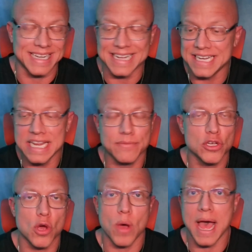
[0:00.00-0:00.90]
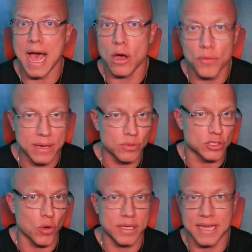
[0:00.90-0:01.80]
And I didn't even know how that was
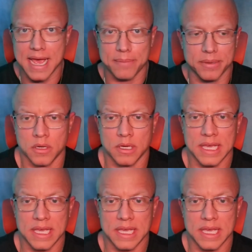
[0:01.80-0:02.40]
going to happen.